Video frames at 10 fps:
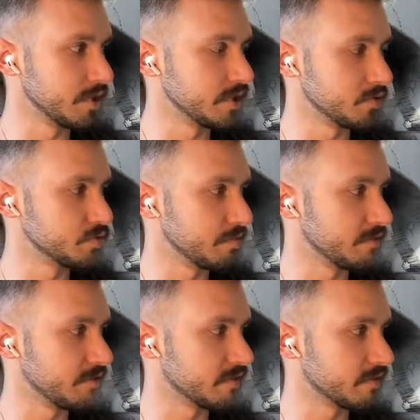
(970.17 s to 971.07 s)
Yeah, that should be
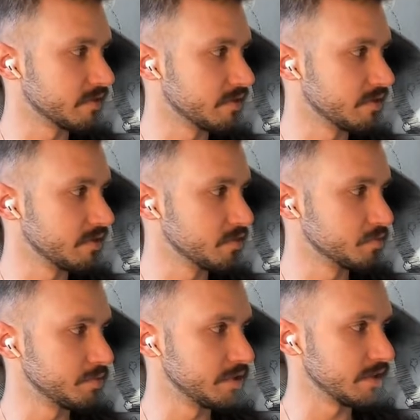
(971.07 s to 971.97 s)
fixed. It
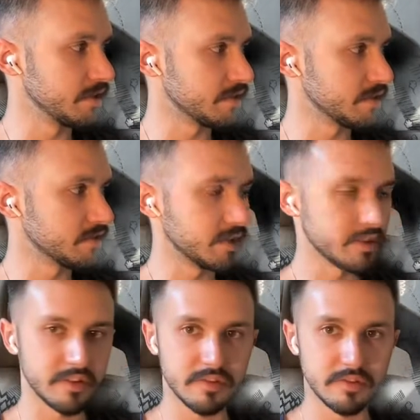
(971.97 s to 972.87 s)
should be
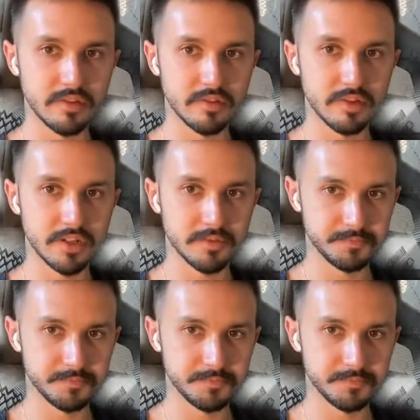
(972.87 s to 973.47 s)
incentivized testnet, right?